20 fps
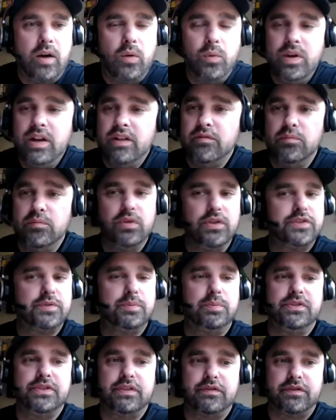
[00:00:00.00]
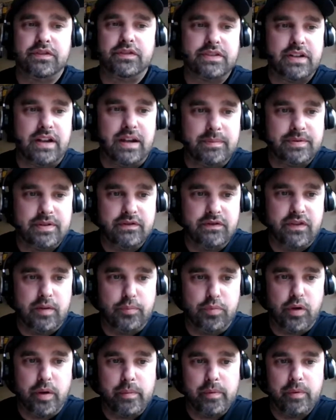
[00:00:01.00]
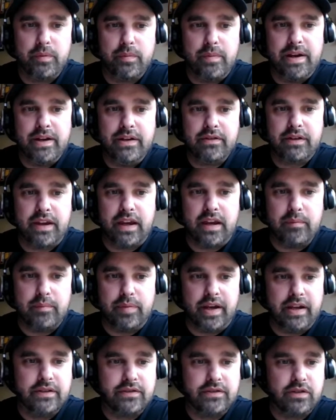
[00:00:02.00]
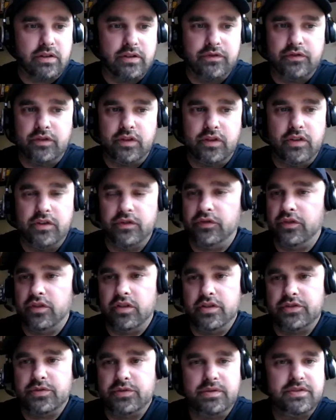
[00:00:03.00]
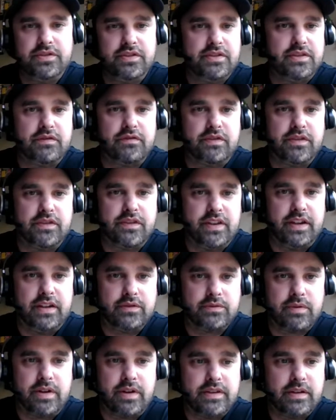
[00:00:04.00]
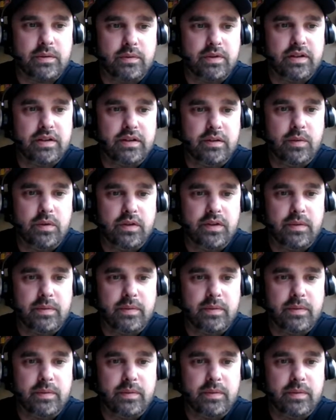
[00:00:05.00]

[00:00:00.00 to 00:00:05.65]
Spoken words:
we have multiple different types of appointment reminder campaigns, all for all sorts of different things, right? That we